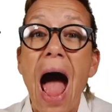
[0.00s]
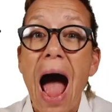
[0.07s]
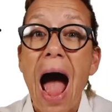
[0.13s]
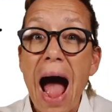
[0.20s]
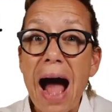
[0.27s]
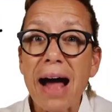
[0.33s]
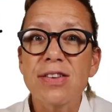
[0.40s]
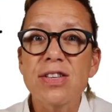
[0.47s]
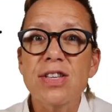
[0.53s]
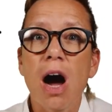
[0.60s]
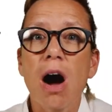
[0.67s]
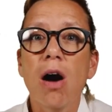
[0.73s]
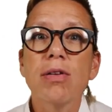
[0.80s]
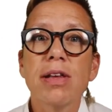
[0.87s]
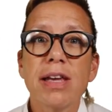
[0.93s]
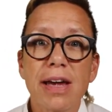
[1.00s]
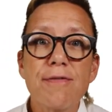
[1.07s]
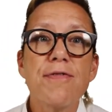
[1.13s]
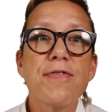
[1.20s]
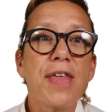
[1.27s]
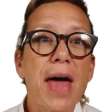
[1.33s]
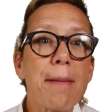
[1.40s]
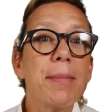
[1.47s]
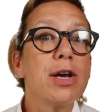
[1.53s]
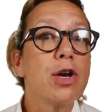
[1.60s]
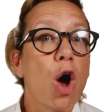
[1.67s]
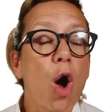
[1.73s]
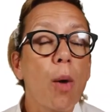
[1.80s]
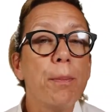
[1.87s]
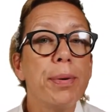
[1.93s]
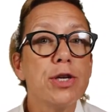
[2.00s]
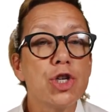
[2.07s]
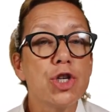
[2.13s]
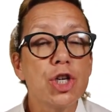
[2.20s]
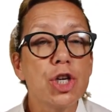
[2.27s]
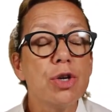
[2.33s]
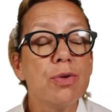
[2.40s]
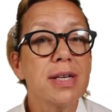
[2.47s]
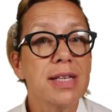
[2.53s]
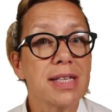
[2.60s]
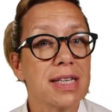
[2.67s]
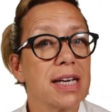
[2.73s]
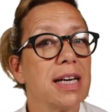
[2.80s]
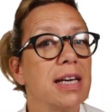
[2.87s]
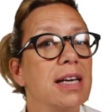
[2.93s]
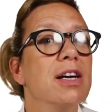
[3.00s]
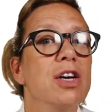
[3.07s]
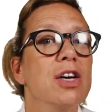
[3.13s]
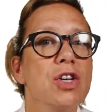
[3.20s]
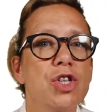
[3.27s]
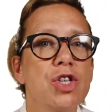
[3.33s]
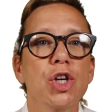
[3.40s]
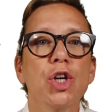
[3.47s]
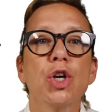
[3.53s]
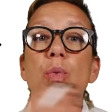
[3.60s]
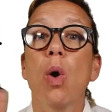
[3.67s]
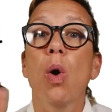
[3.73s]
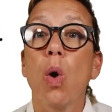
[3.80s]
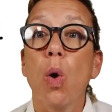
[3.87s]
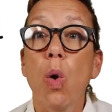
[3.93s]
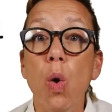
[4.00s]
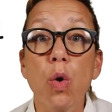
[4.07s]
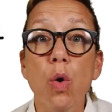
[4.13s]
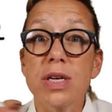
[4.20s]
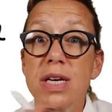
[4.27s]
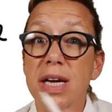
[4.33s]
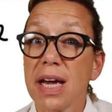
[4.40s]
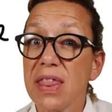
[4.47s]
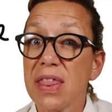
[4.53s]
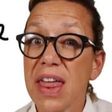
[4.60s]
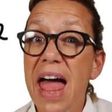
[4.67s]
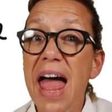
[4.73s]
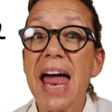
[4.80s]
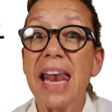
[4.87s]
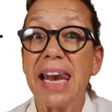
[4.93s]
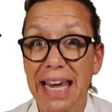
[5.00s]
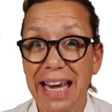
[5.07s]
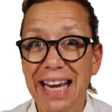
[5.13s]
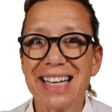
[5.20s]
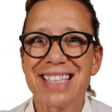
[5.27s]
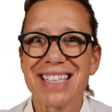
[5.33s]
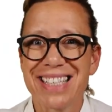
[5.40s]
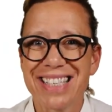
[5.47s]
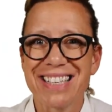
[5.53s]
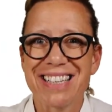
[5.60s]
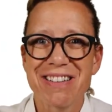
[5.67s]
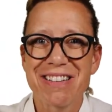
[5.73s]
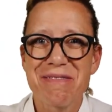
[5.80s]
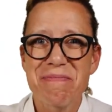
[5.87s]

and I'll give them an opportunity to audit their list